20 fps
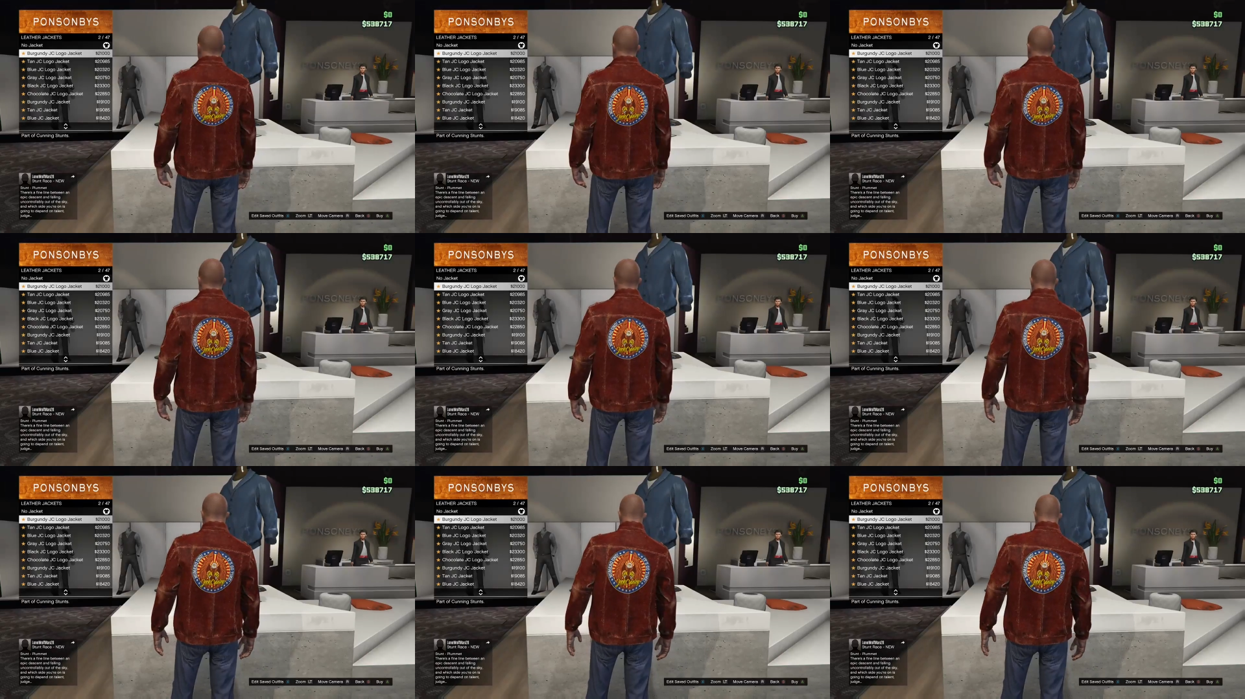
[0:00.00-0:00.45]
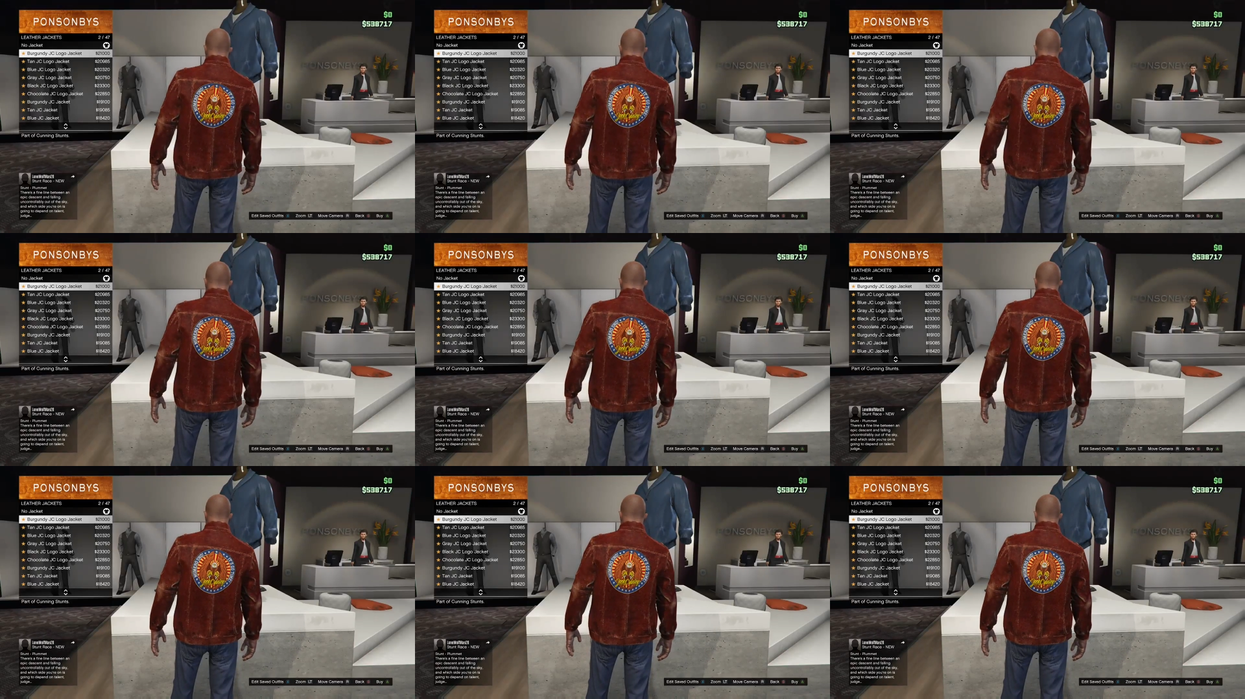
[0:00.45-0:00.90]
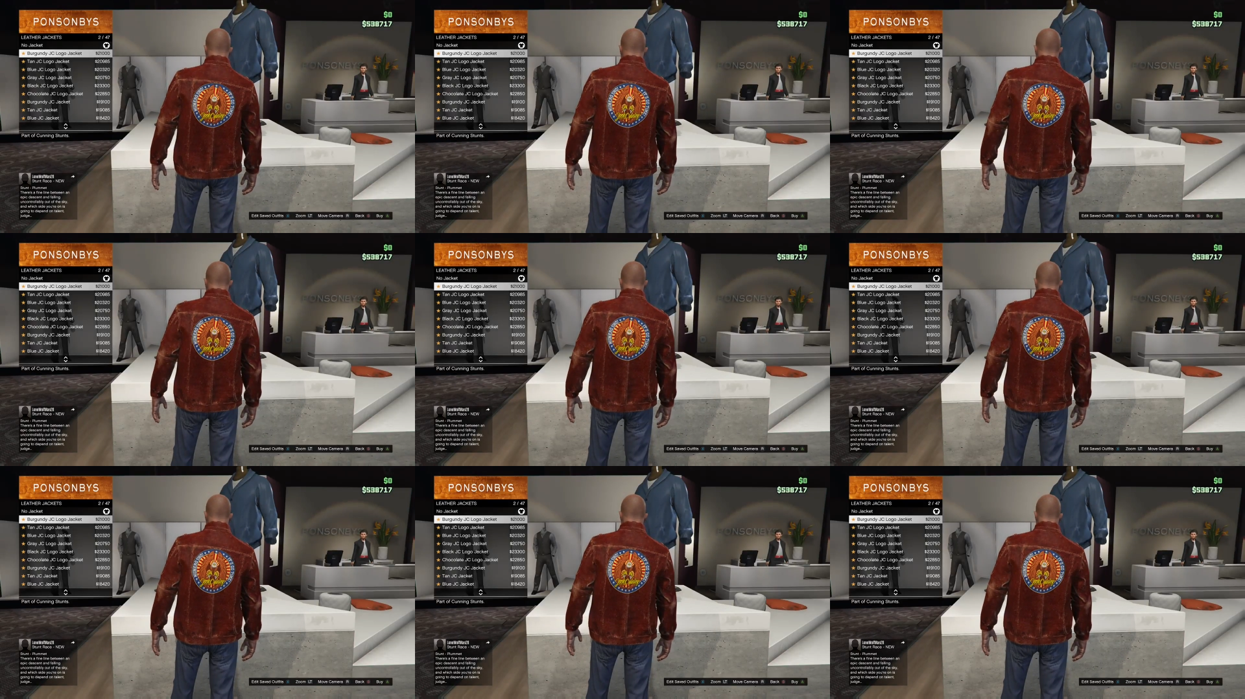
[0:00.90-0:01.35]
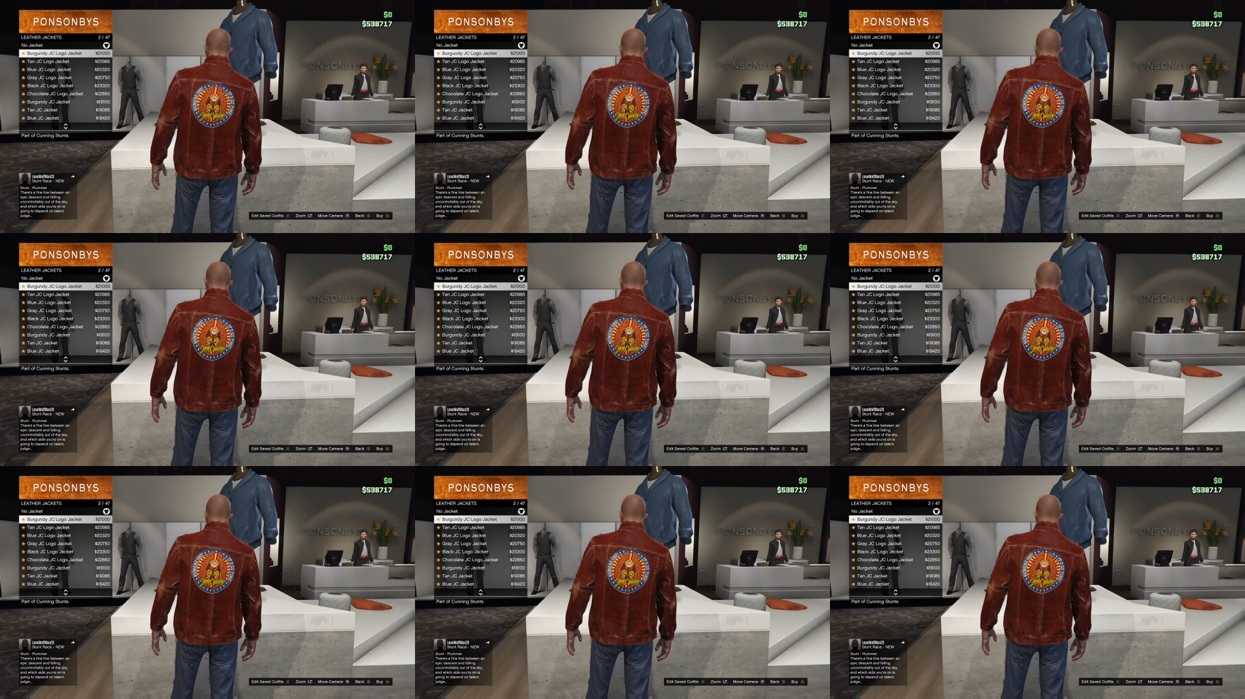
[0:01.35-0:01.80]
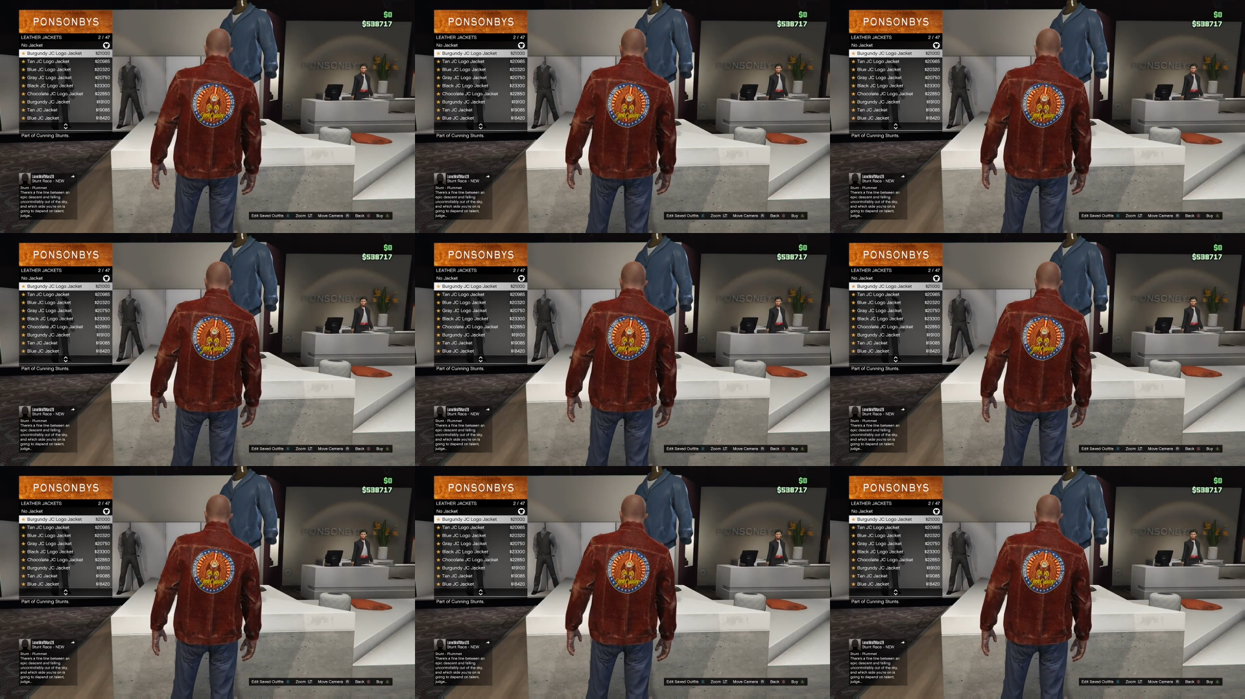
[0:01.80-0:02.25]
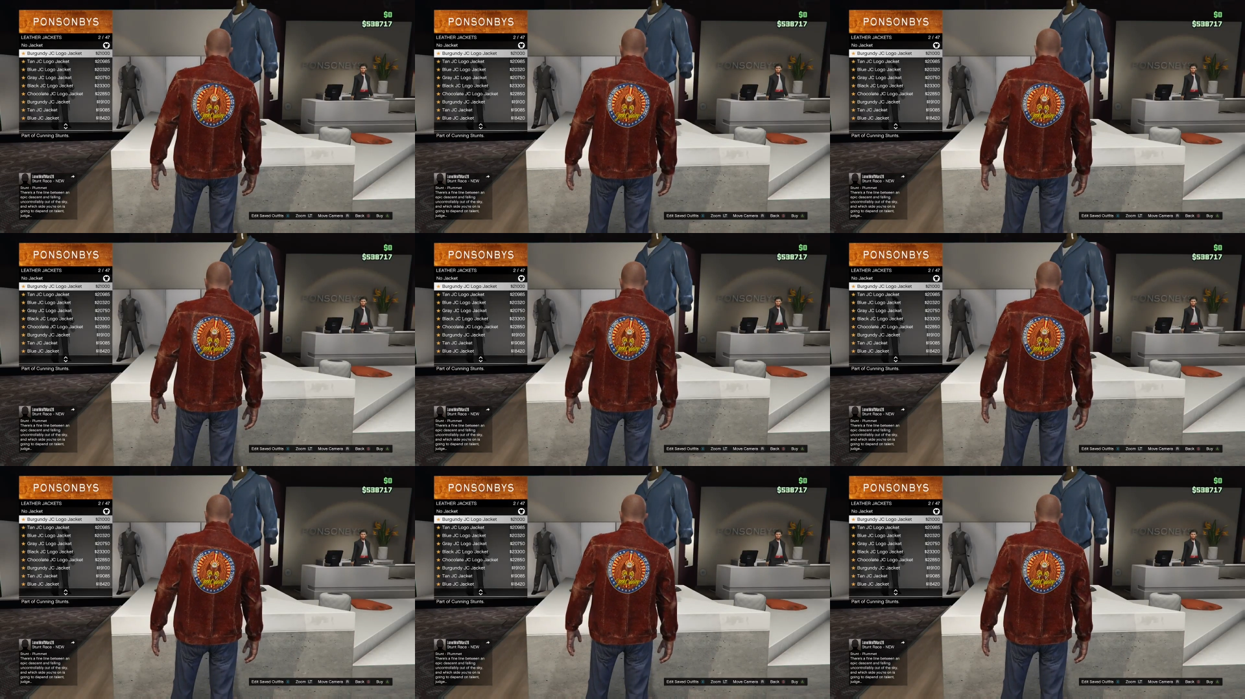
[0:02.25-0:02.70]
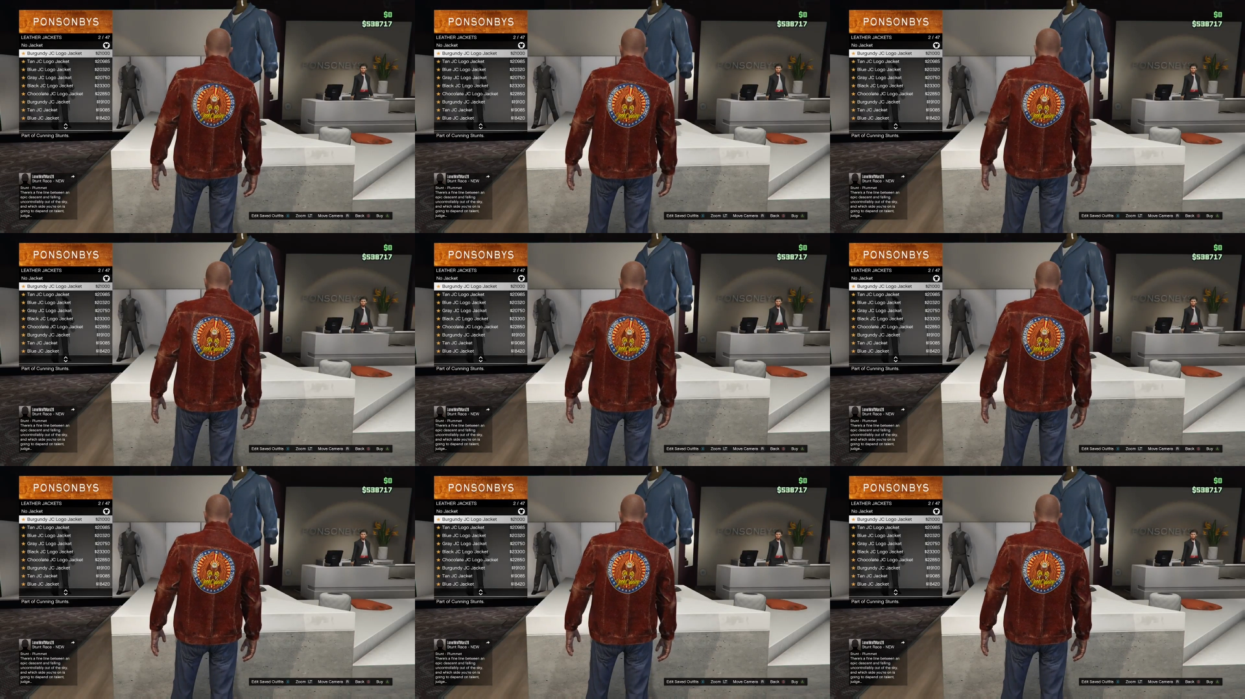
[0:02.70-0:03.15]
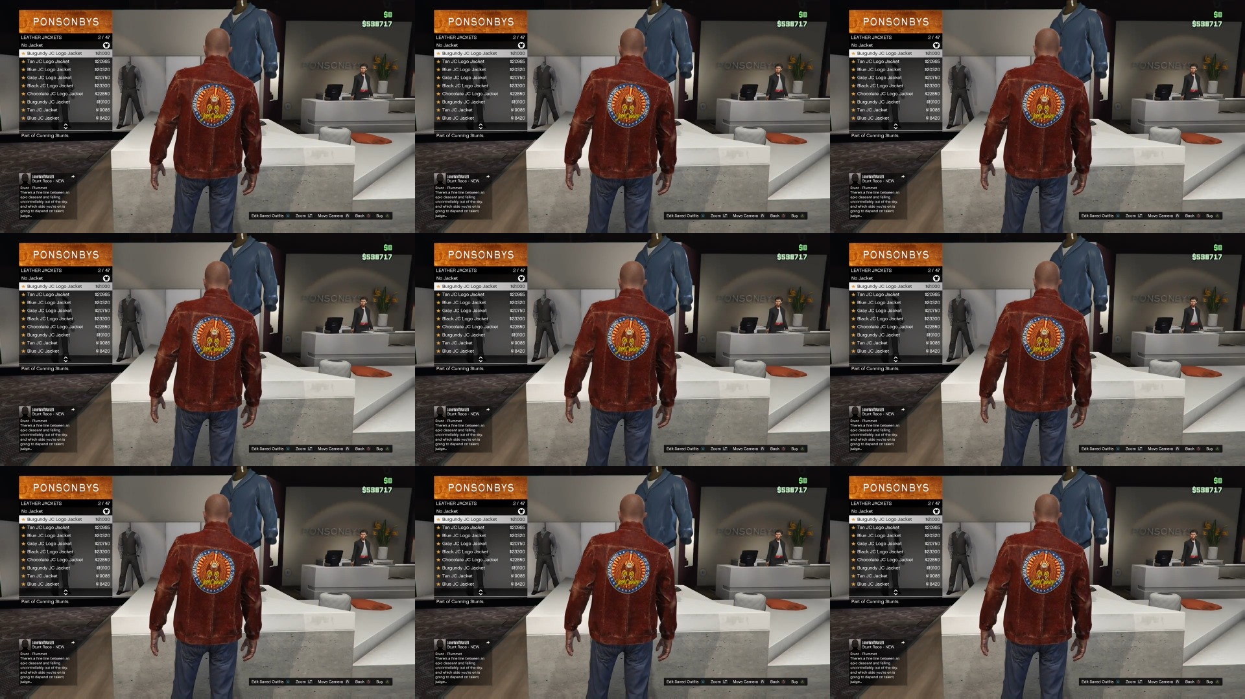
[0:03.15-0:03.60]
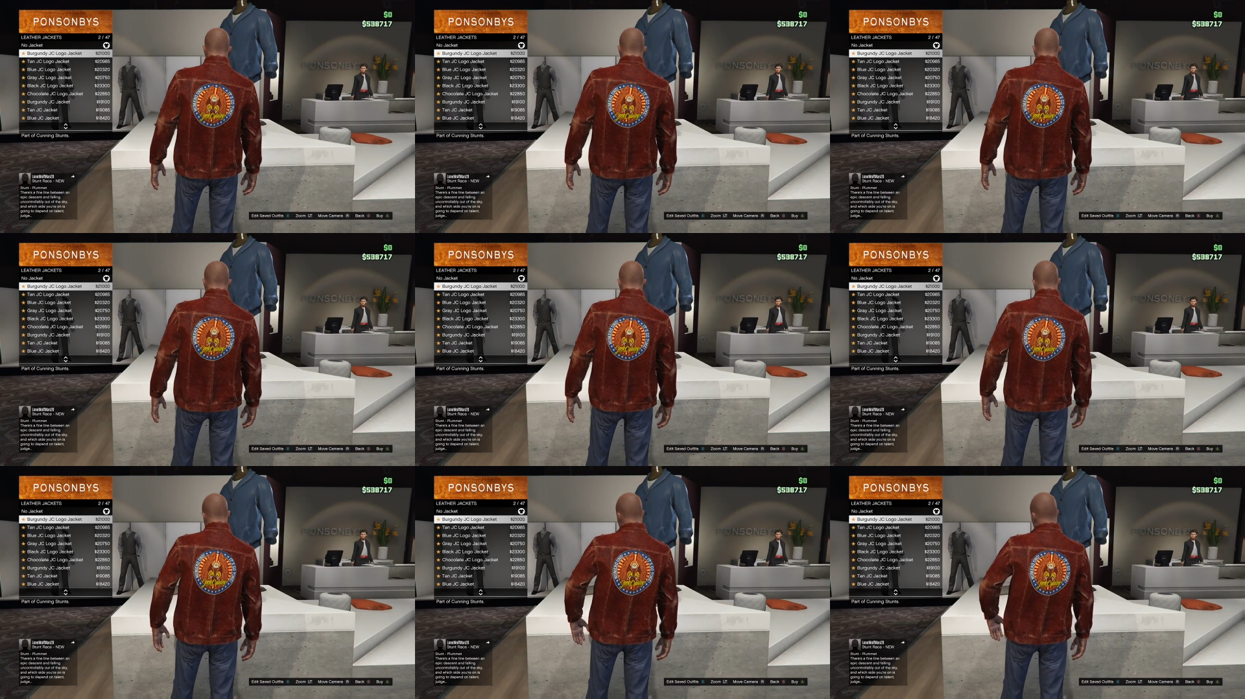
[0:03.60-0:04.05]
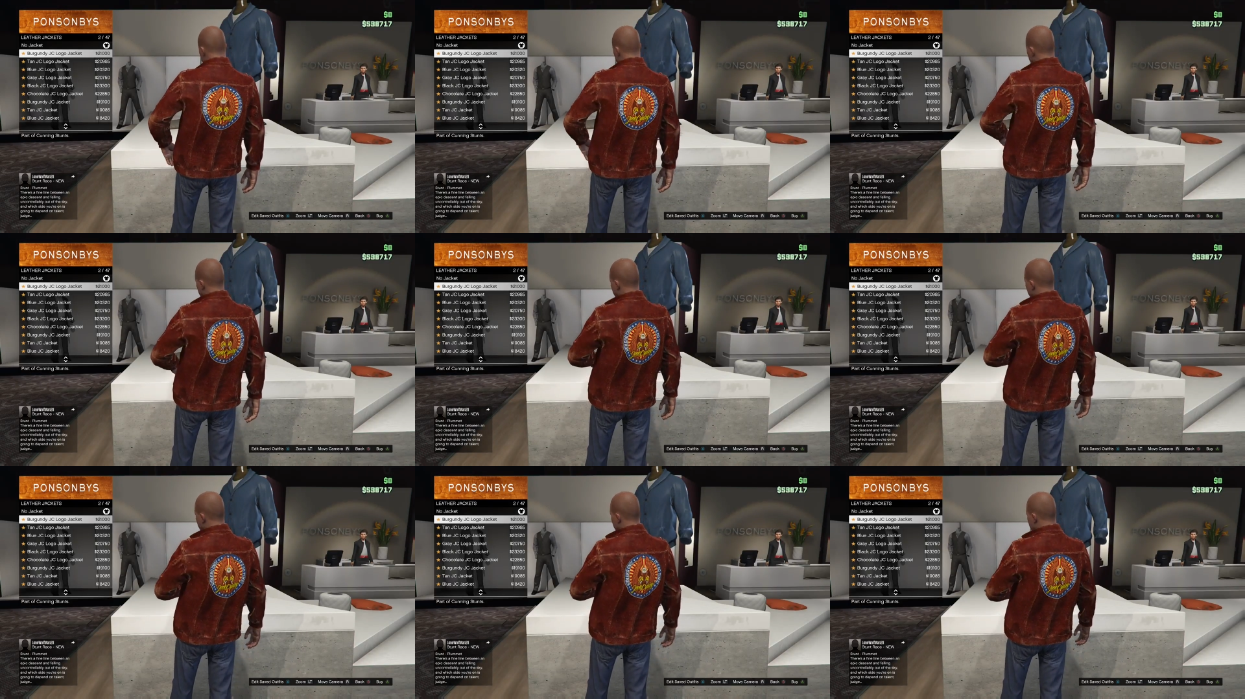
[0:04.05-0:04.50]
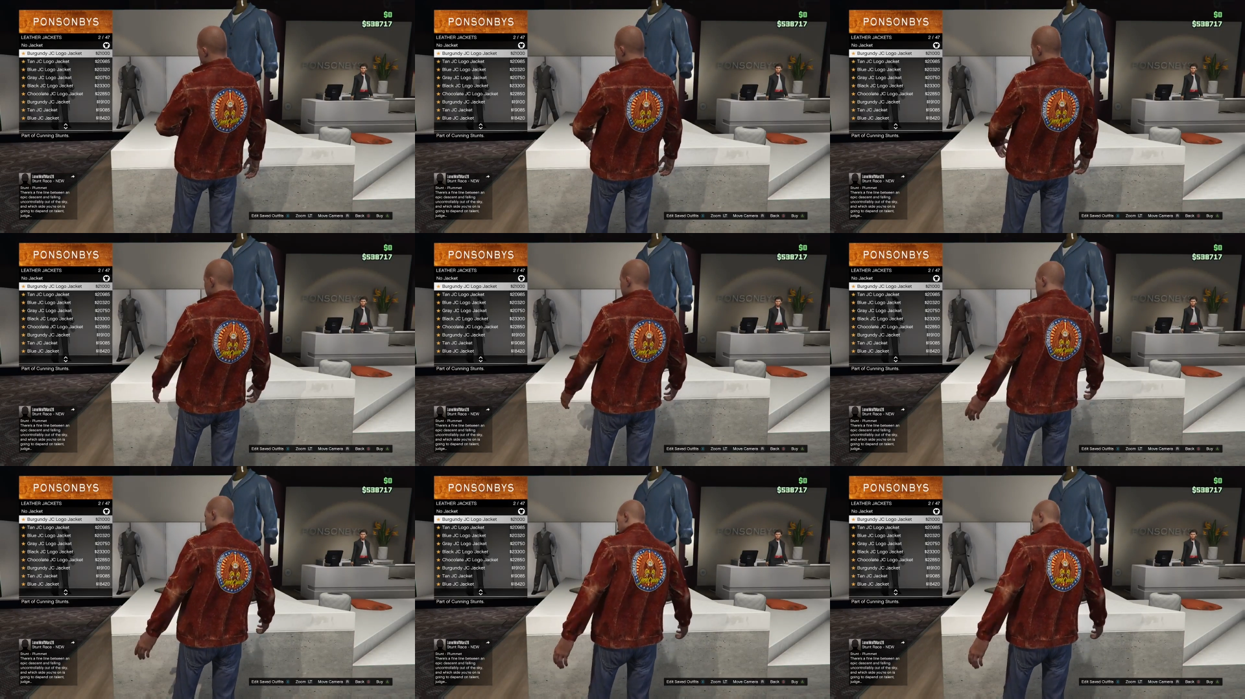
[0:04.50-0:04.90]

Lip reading: No face is visible, so there are no lips to read.